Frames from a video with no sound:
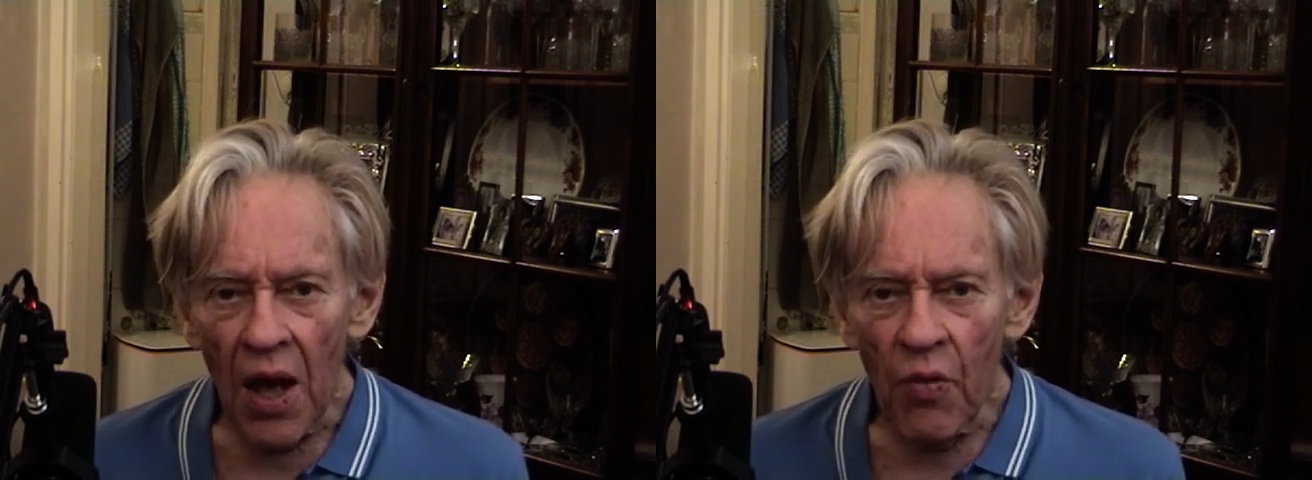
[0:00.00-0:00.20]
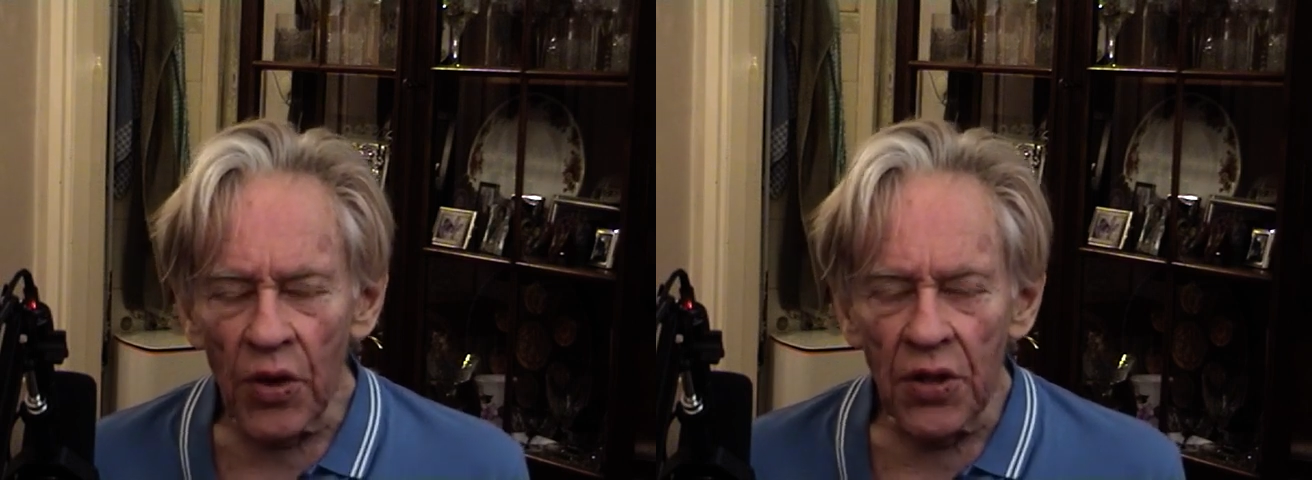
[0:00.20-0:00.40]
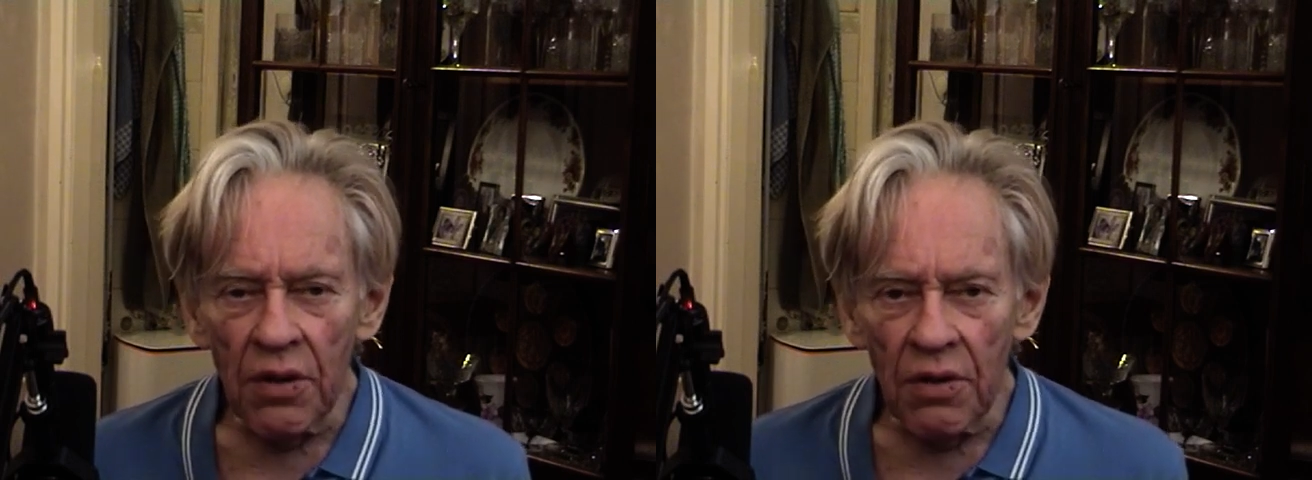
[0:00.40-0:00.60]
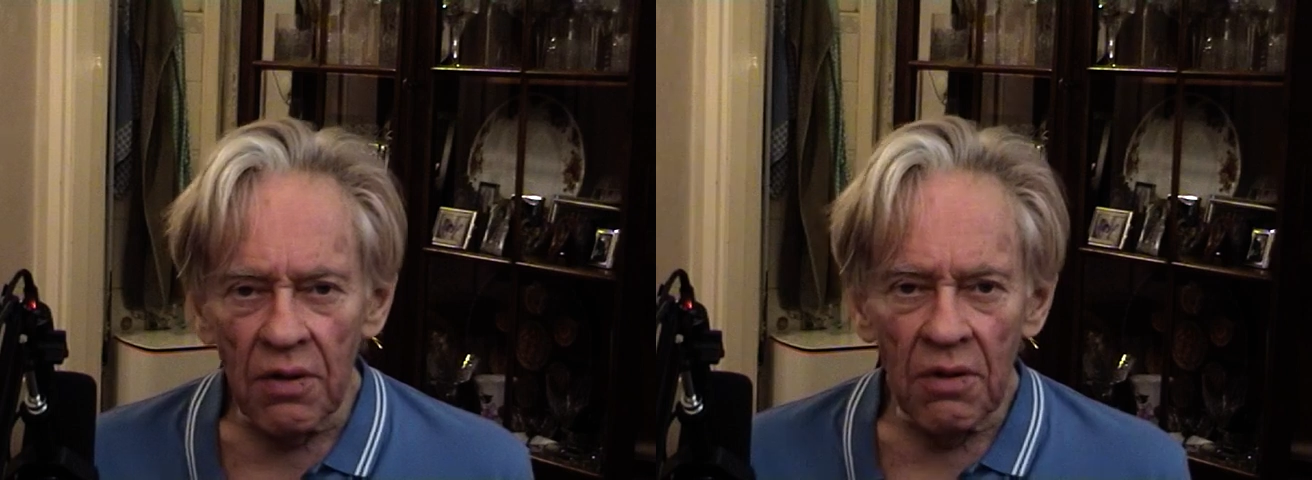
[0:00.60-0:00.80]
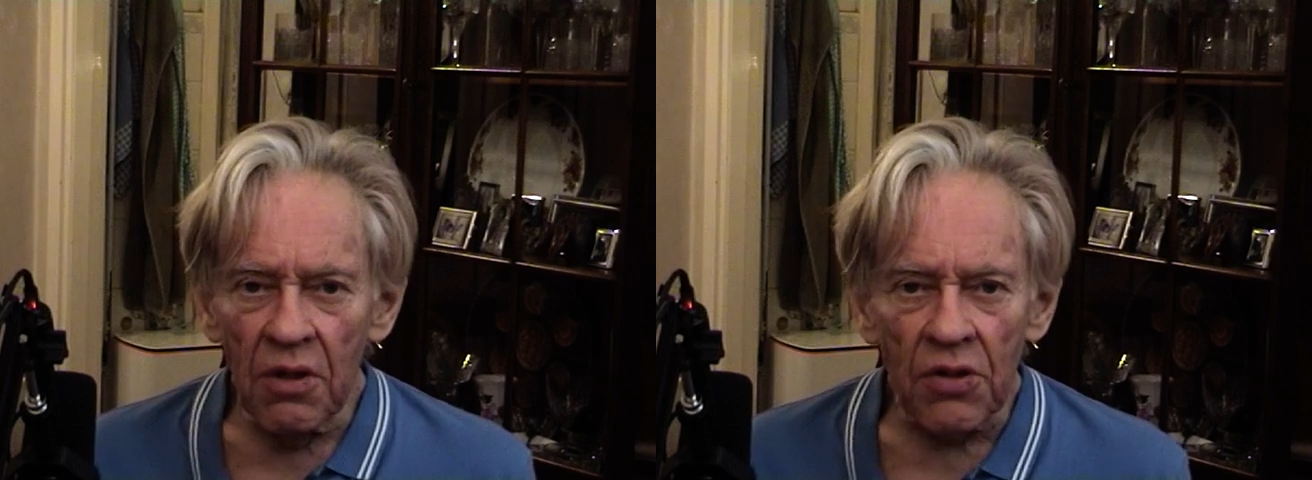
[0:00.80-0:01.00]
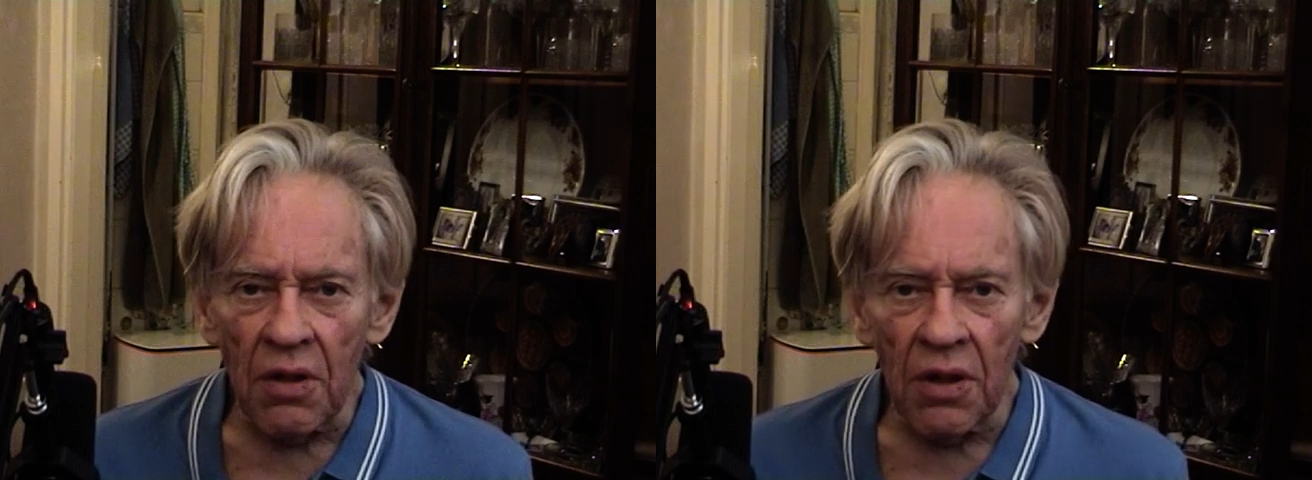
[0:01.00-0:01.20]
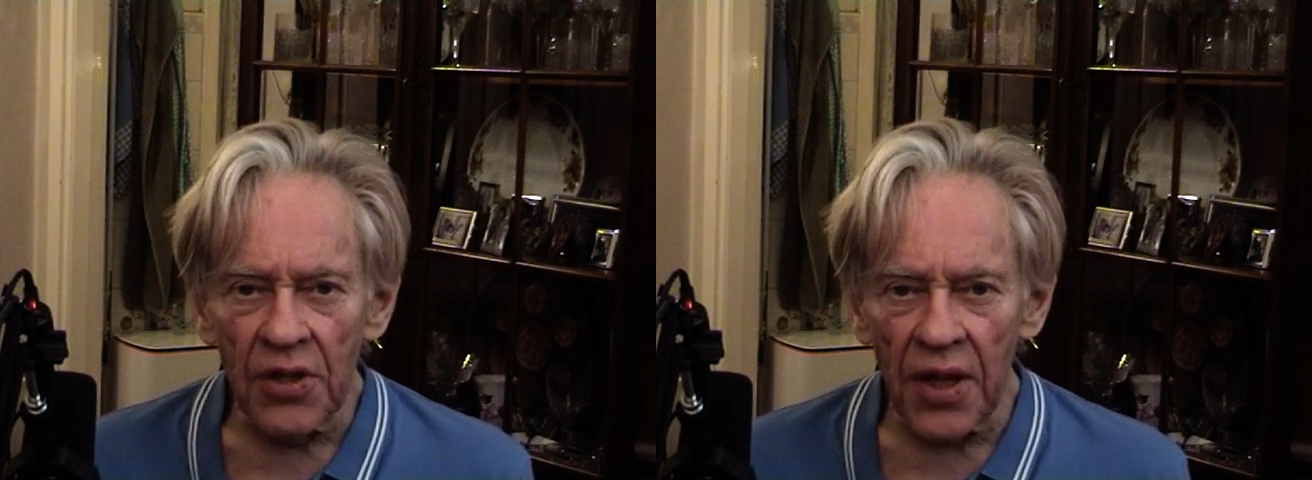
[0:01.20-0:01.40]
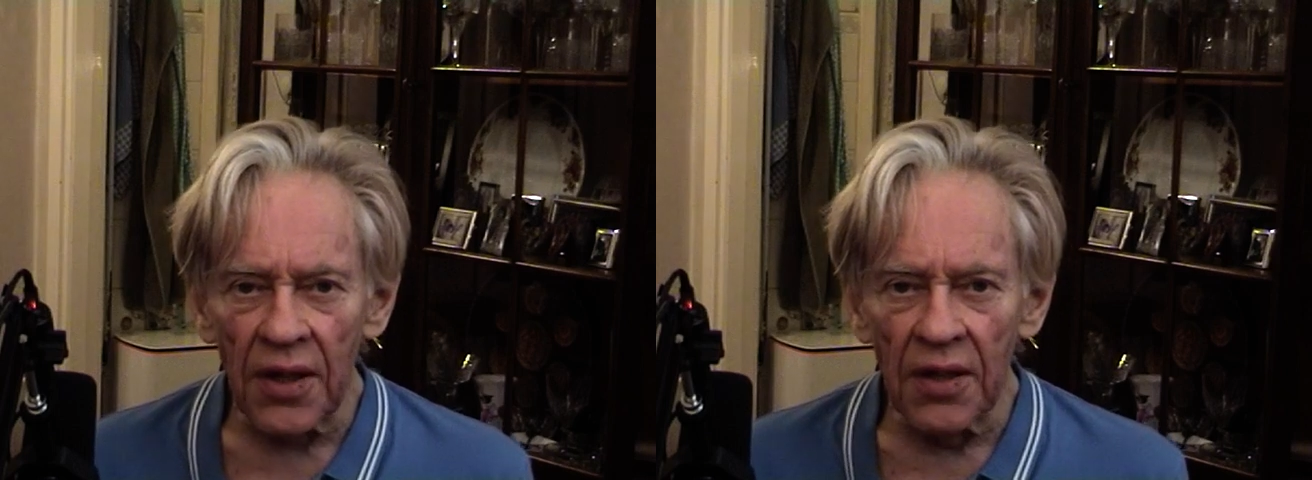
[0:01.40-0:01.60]
which he doesn't
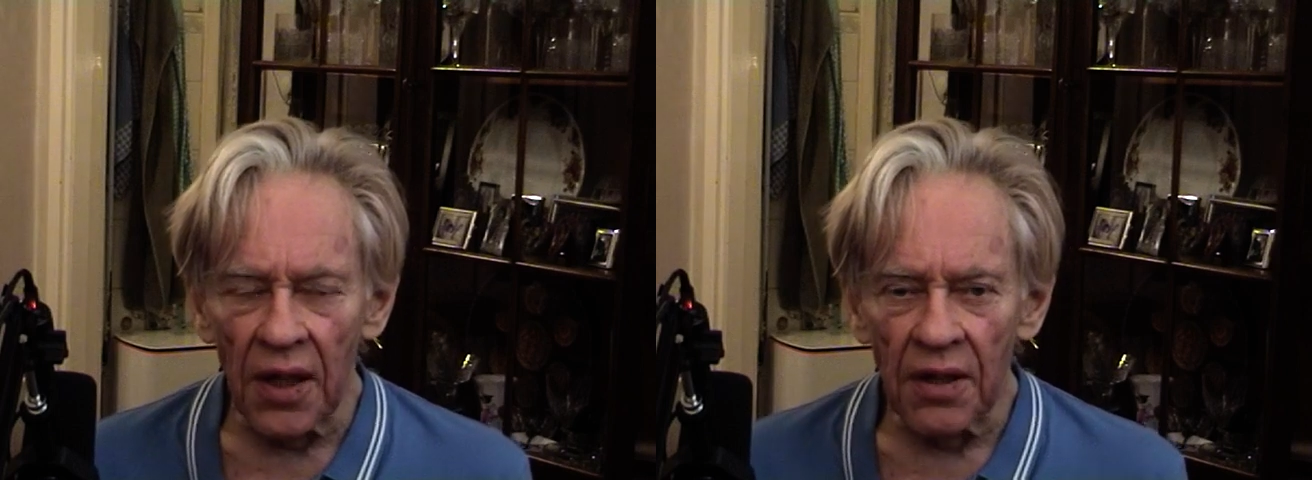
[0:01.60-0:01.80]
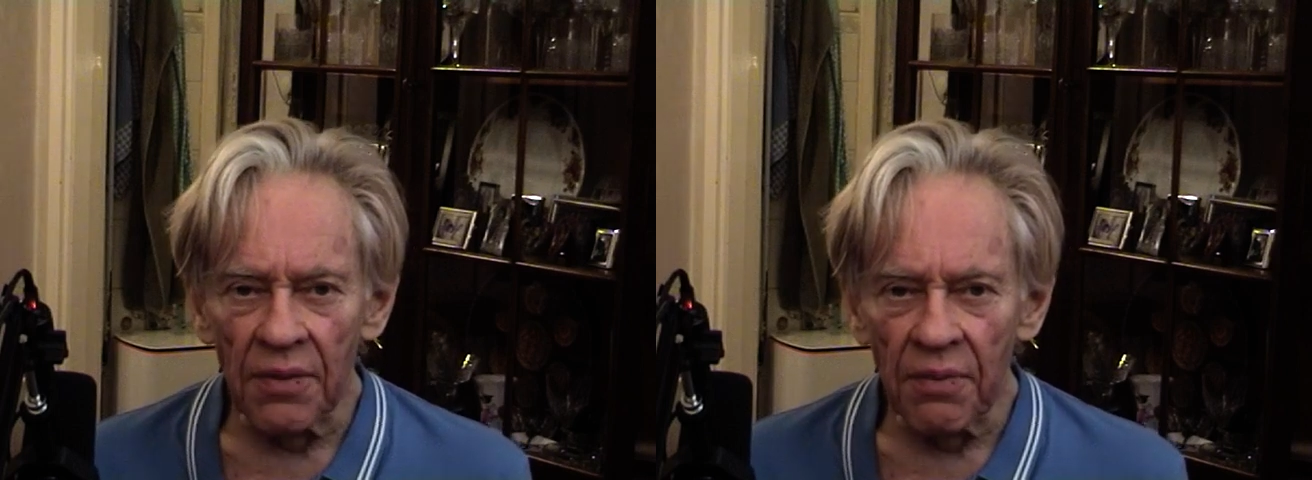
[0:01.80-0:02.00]
understand yet.